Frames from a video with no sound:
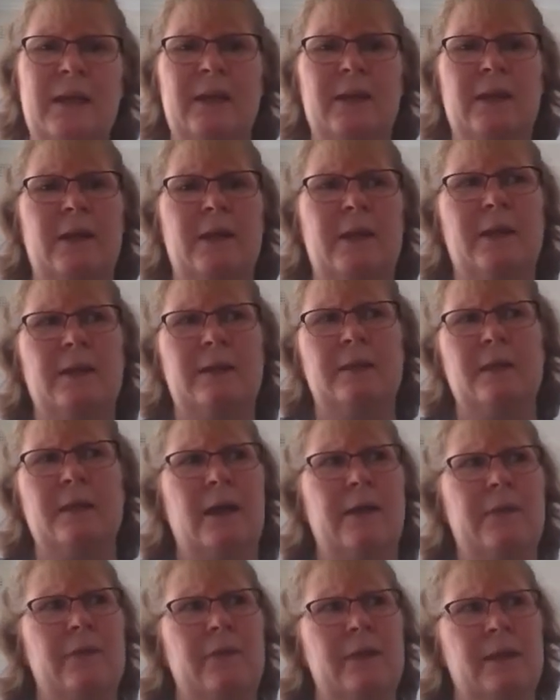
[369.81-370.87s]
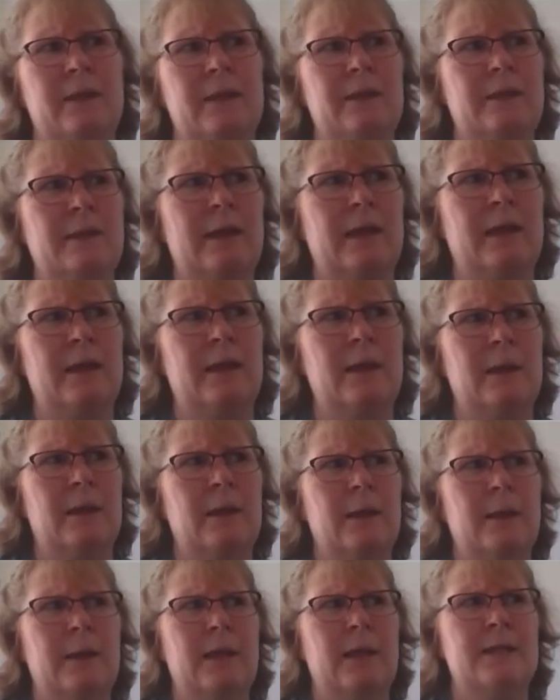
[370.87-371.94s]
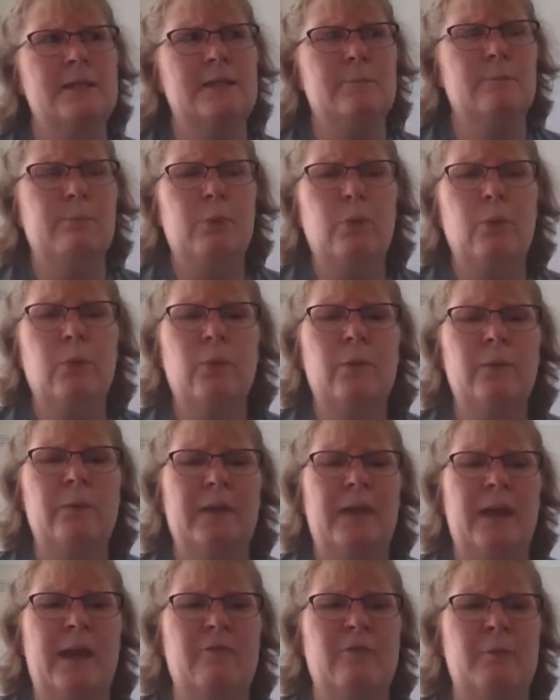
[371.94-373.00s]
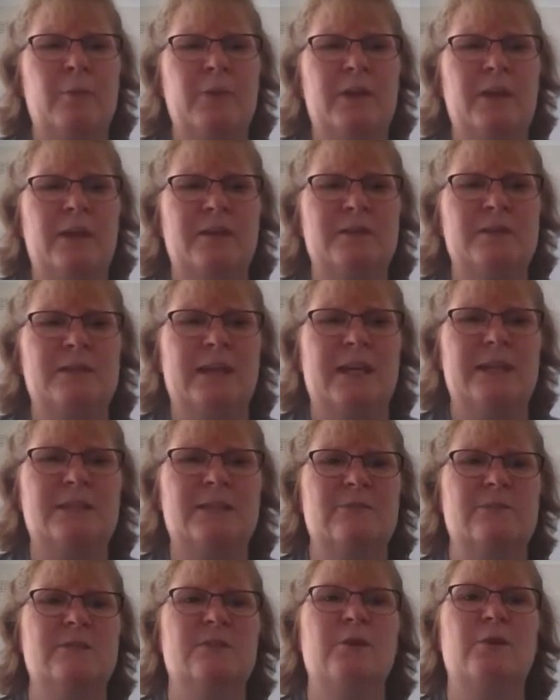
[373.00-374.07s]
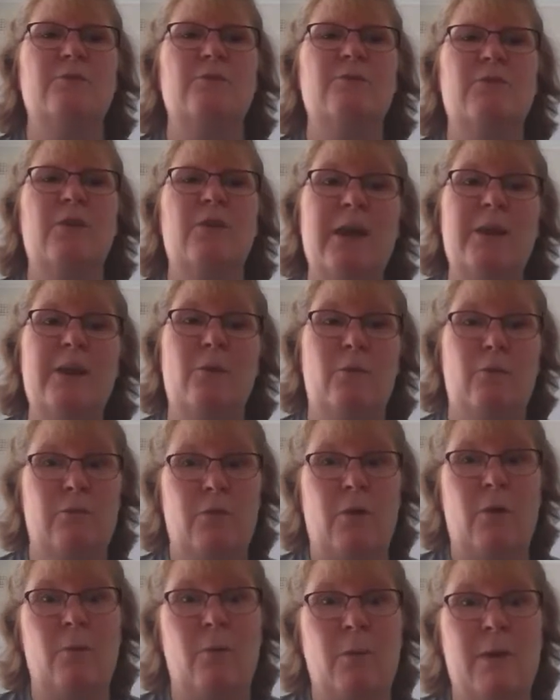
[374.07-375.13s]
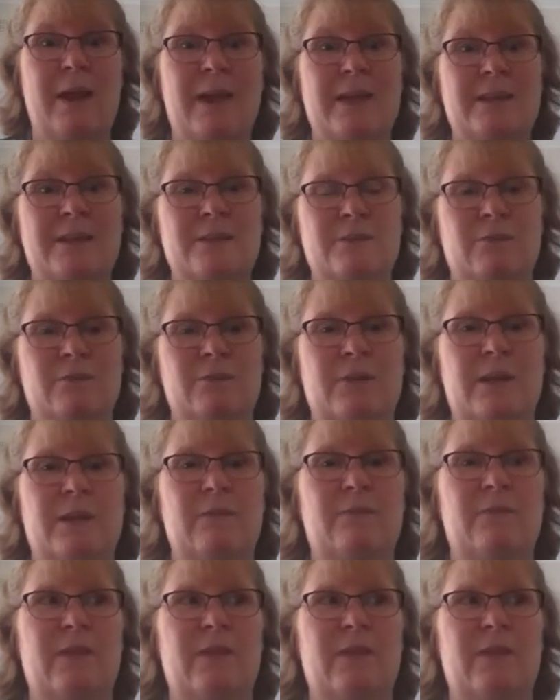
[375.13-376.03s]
And I think that it's important that everybody understands there is no right or wrong way to grieve,